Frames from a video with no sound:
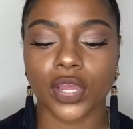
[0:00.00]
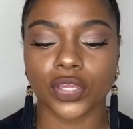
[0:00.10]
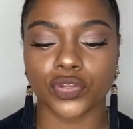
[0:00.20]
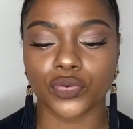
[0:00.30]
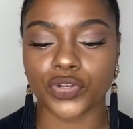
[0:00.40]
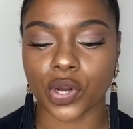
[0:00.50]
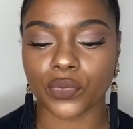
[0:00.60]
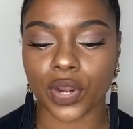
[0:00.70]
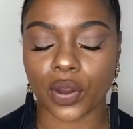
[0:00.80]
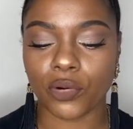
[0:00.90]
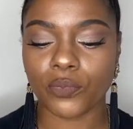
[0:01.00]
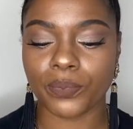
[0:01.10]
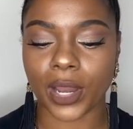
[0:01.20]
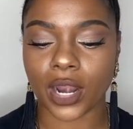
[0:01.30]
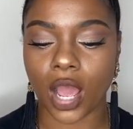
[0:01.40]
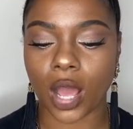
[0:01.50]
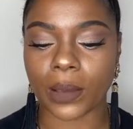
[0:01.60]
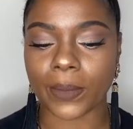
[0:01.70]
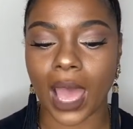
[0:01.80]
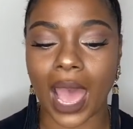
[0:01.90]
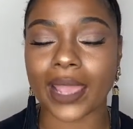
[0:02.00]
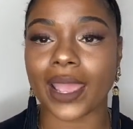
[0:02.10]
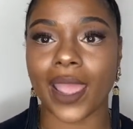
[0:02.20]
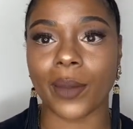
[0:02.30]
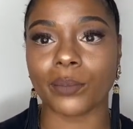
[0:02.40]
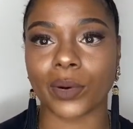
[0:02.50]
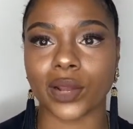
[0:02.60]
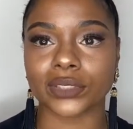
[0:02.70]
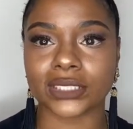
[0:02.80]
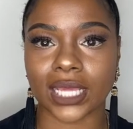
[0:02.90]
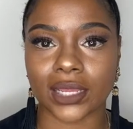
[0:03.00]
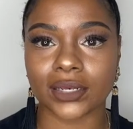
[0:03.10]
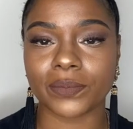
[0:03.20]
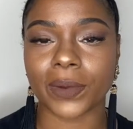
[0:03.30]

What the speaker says: you don't know, but I am brown skinned,